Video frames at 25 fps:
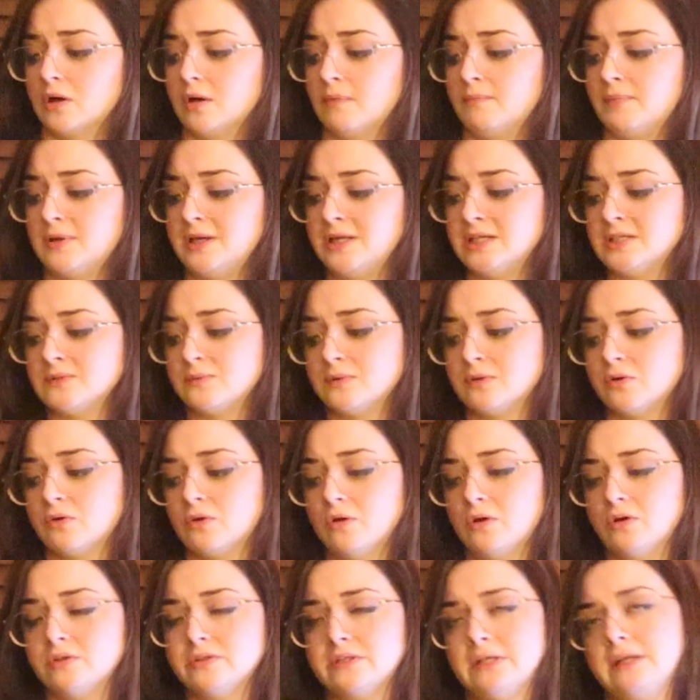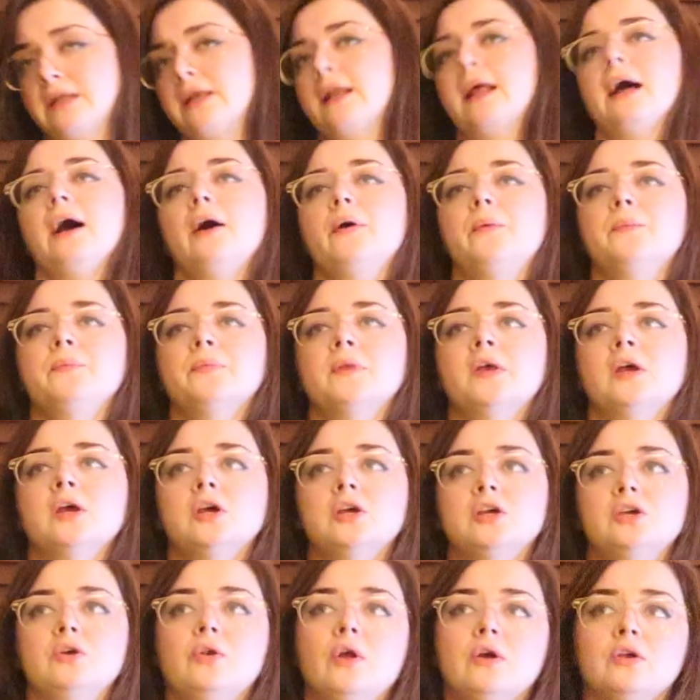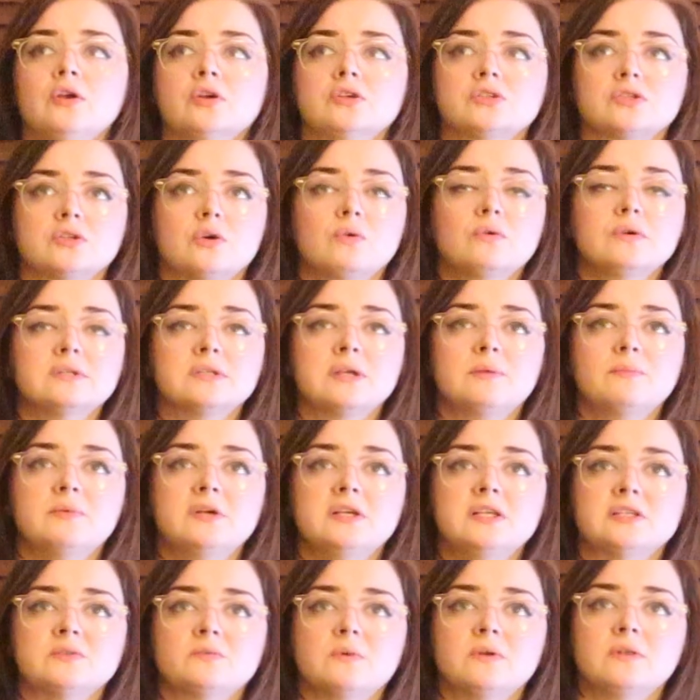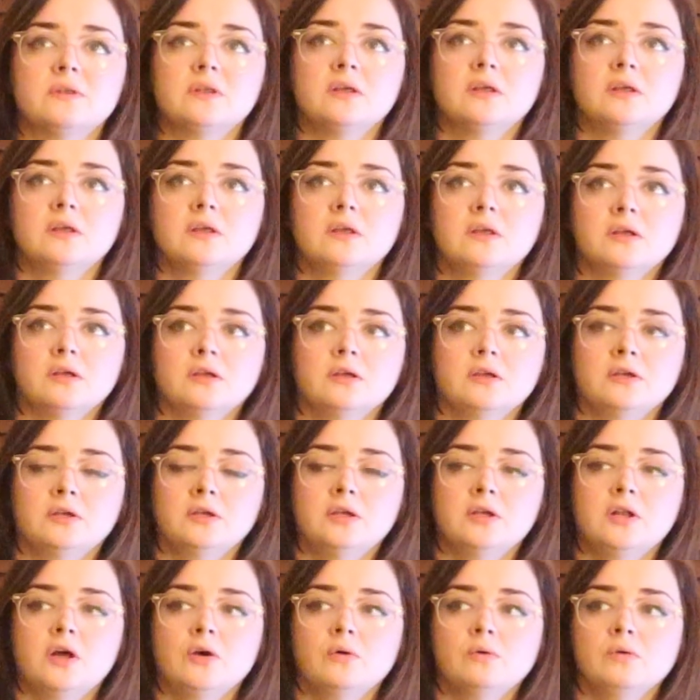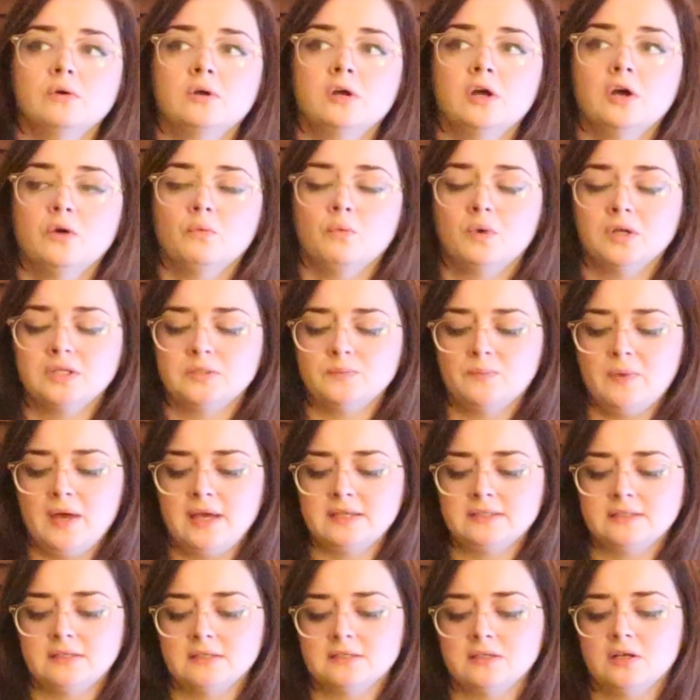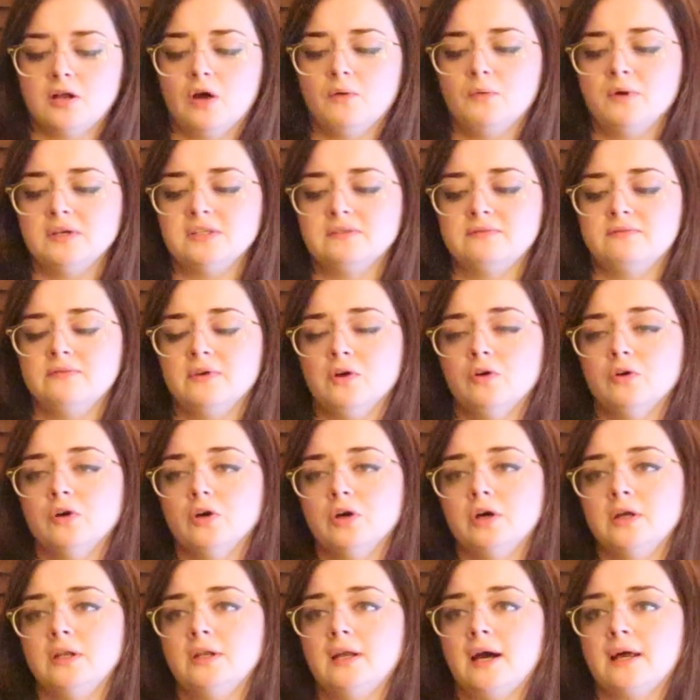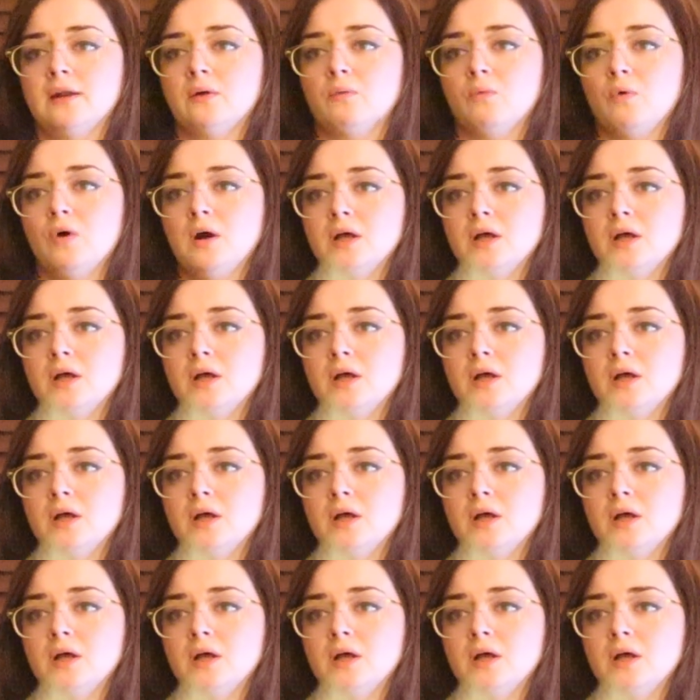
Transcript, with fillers: are at peace with closing it out. You know your soul is at peace with it, you know? What's best doesn't always feel good. Nine of